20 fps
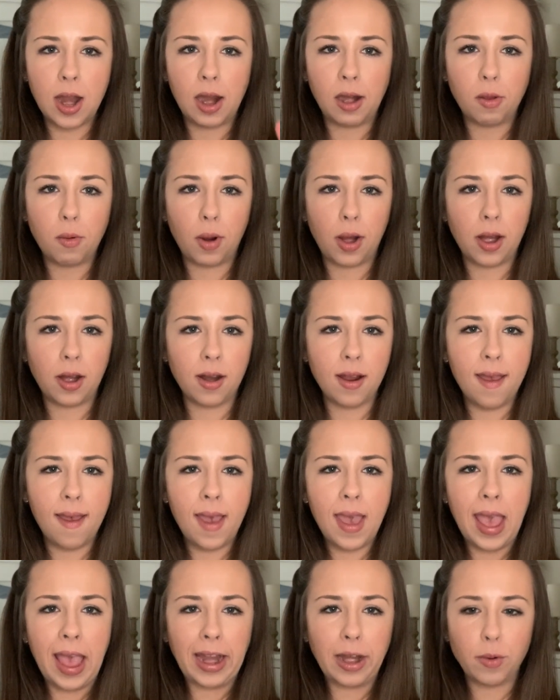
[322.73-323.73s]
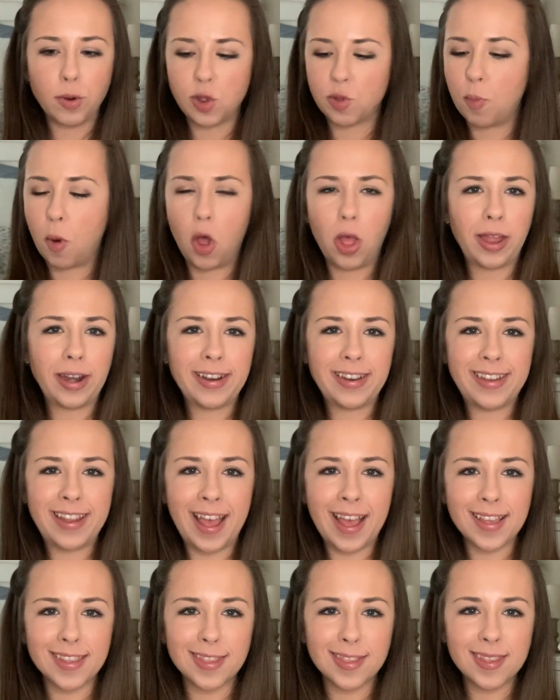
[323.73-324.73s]
anywhere small, at a
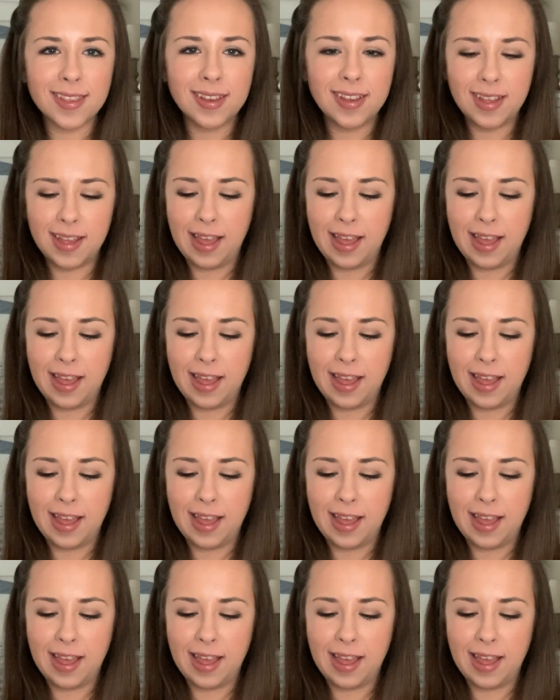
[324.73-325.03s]
desk.